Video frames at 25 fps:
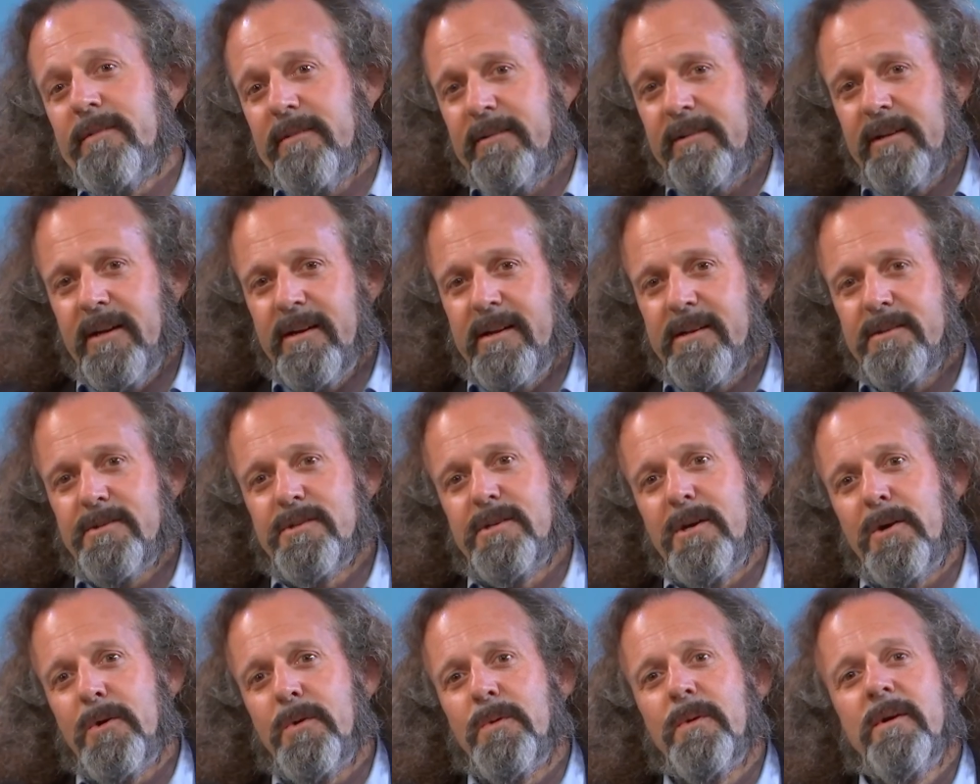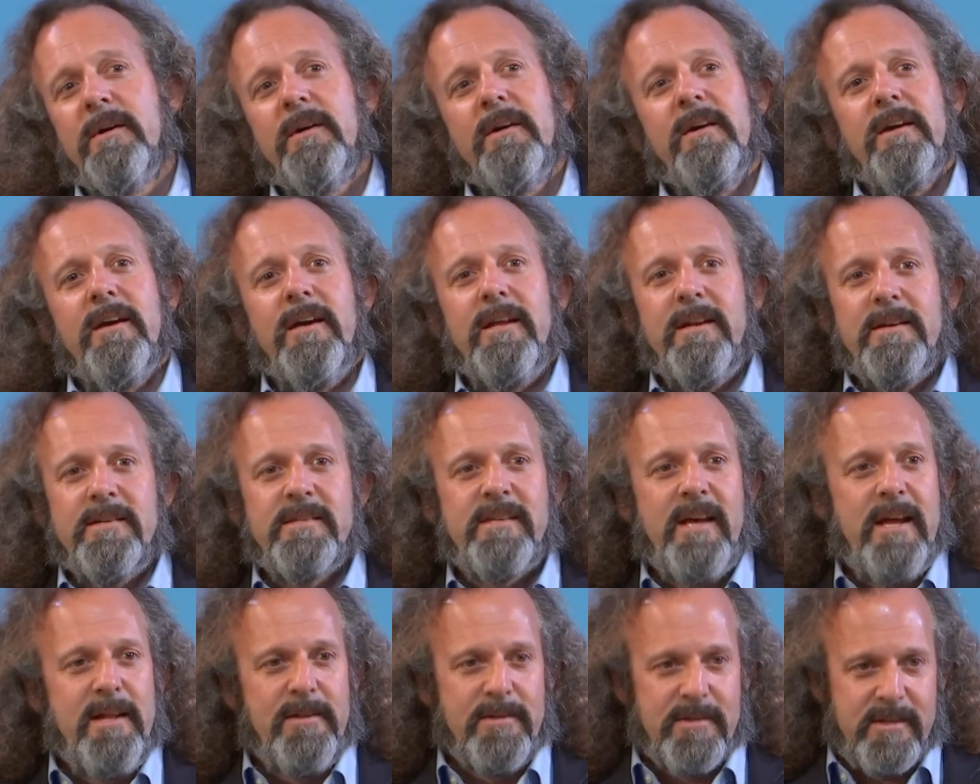Right? So, in a
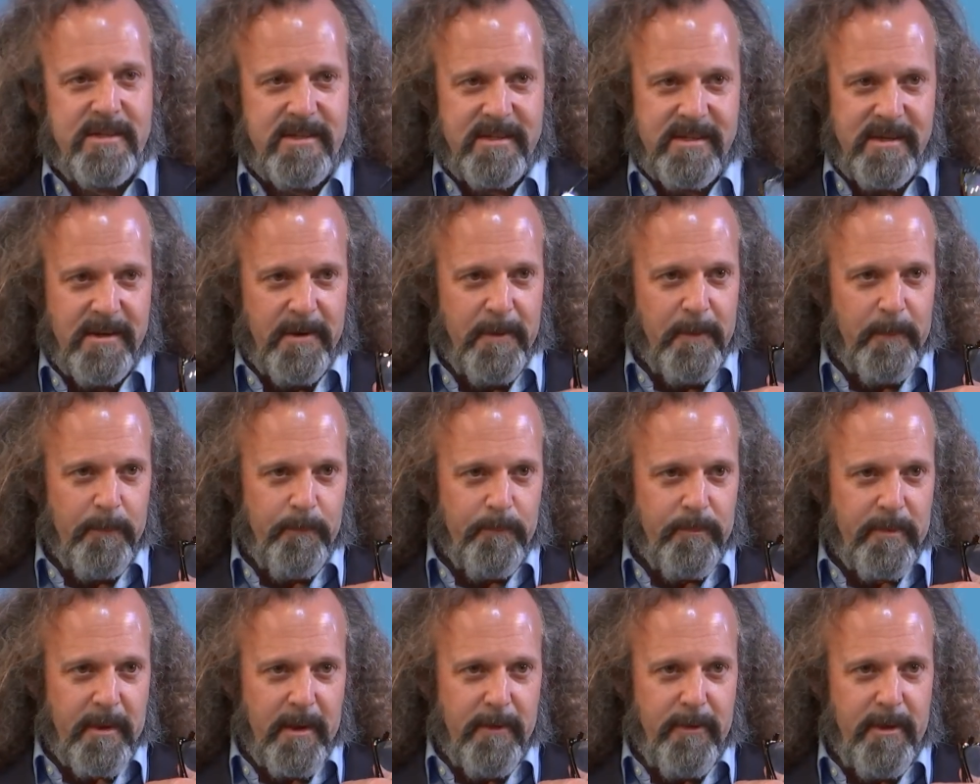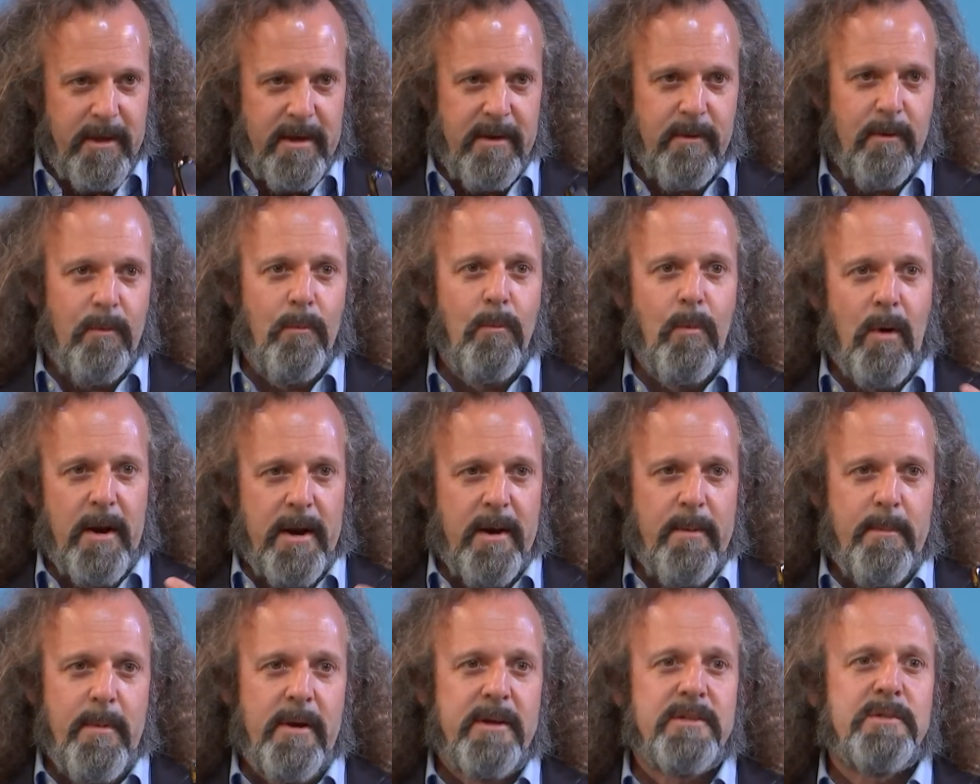sense, what
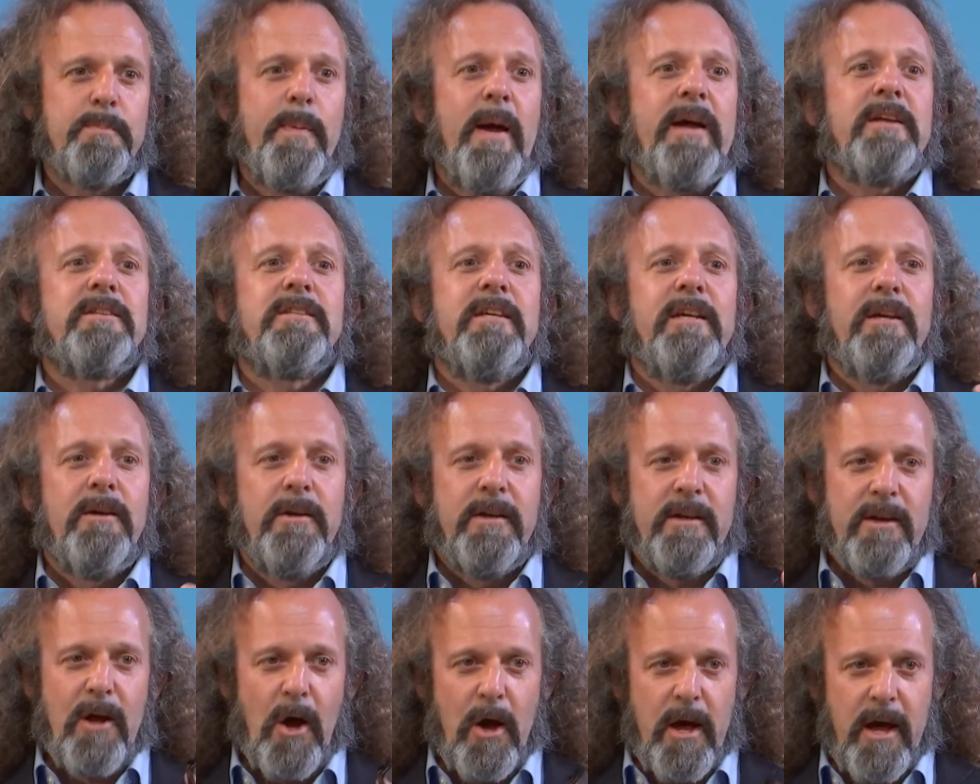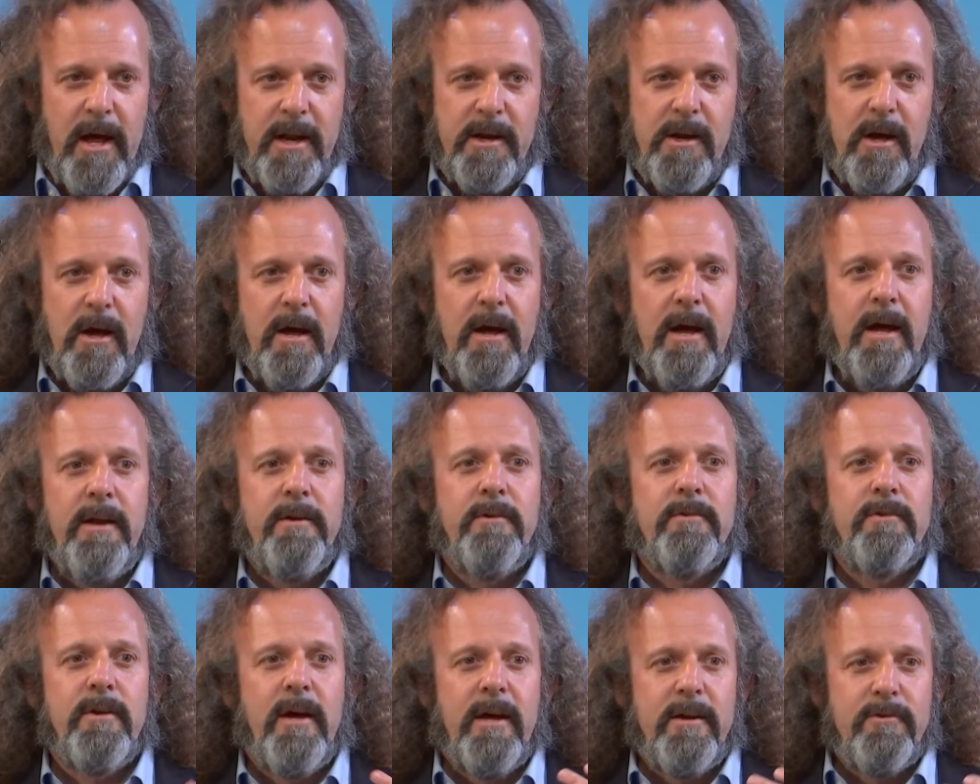I'm expecting
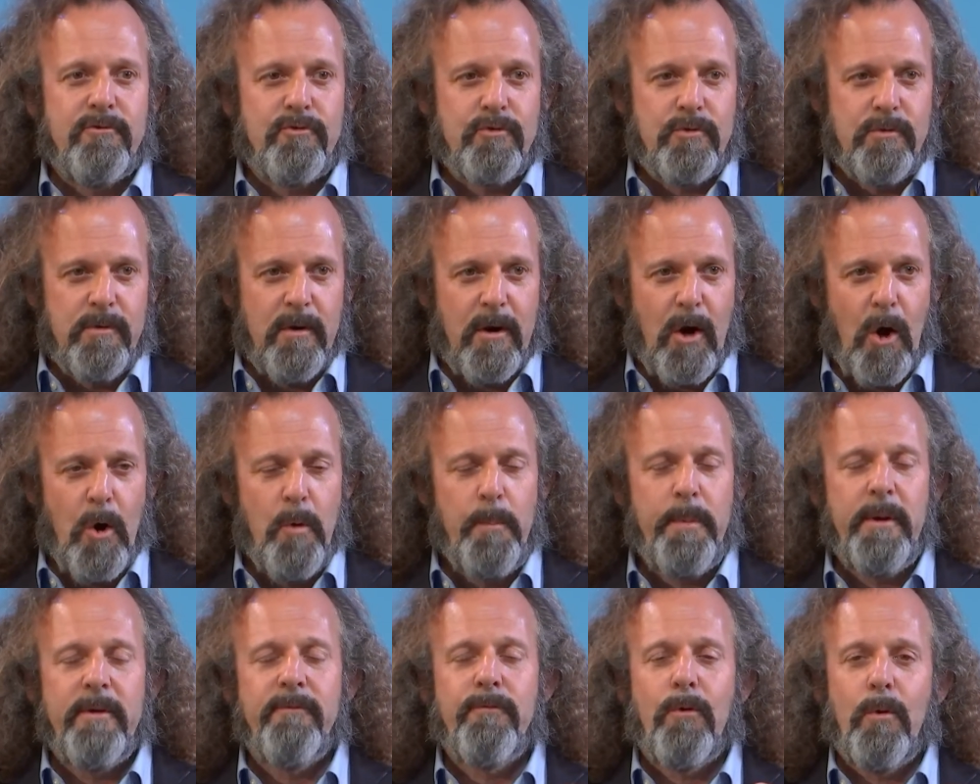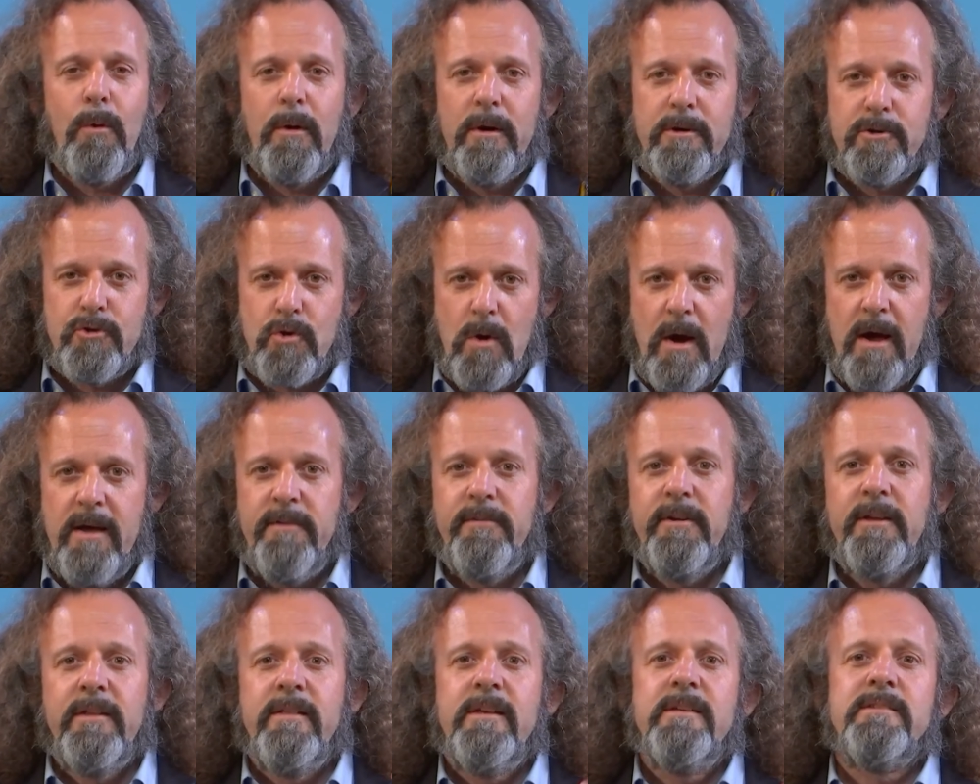and hoping for and
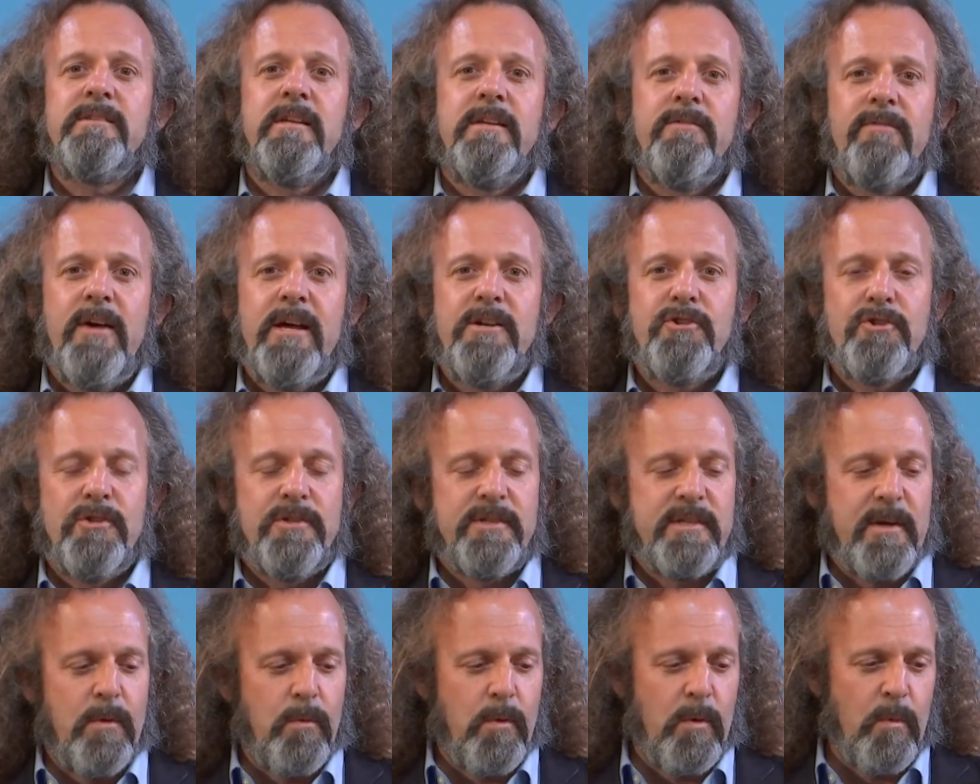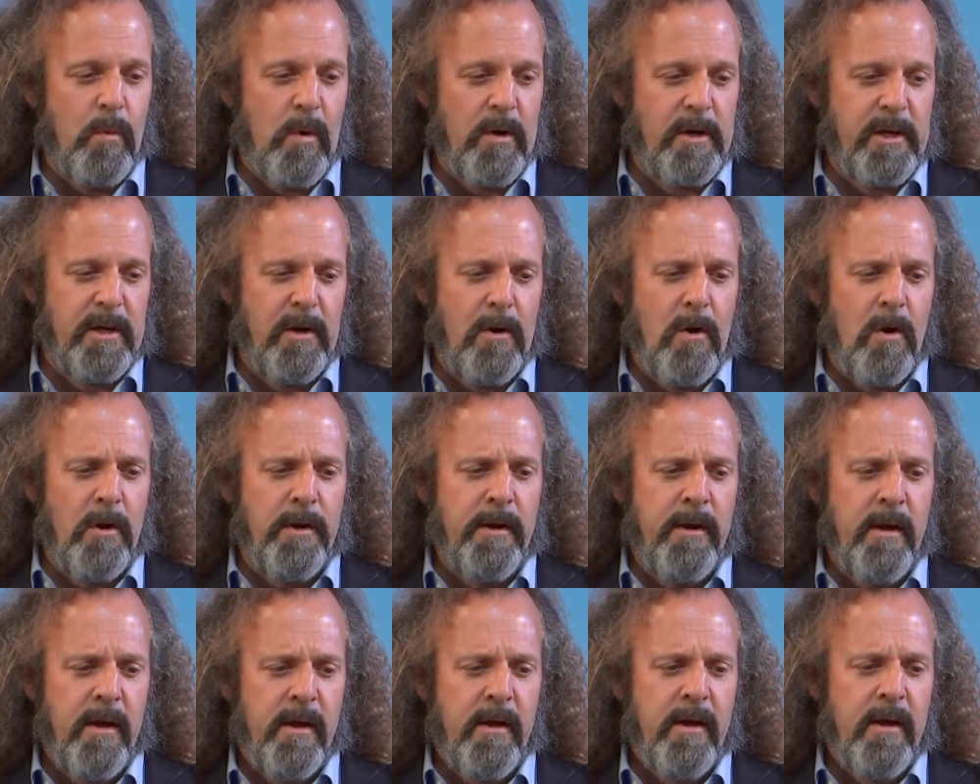driving these innovations that we're working on